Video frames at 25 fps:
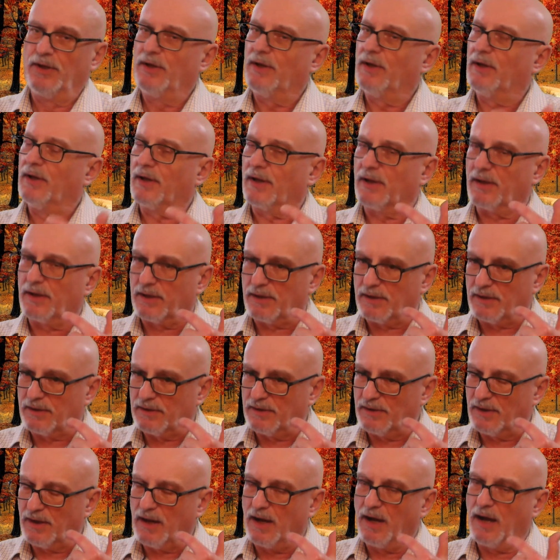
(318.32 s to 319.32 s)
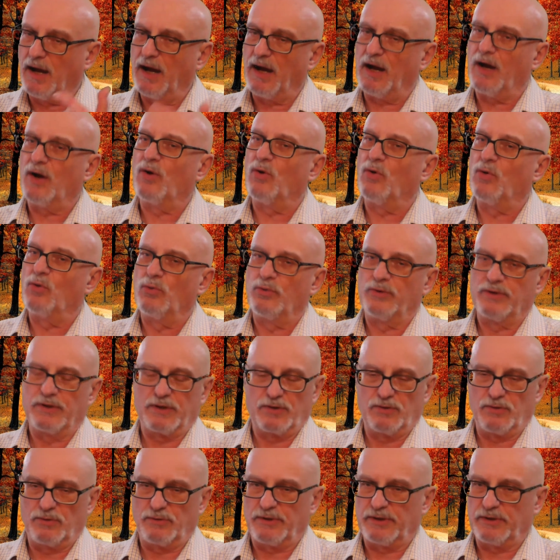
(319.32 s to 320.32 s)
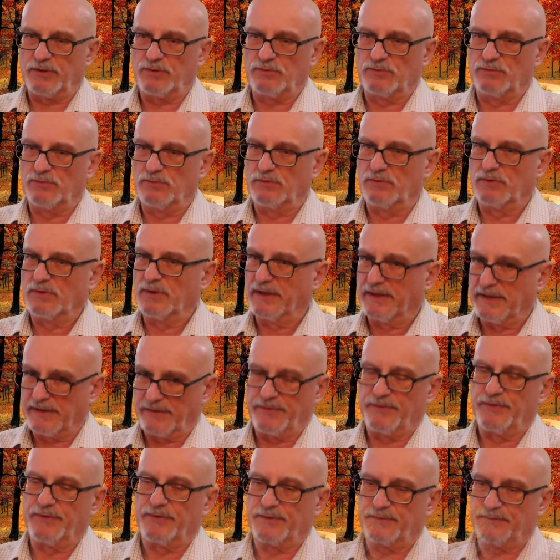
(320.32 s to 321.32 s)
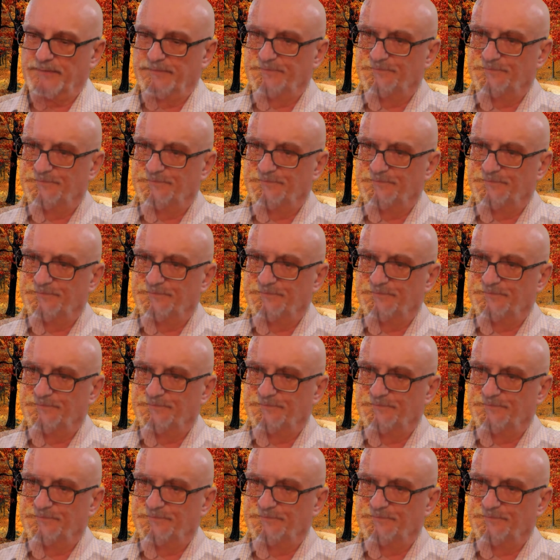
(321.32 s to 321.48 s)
and how we are going to get there.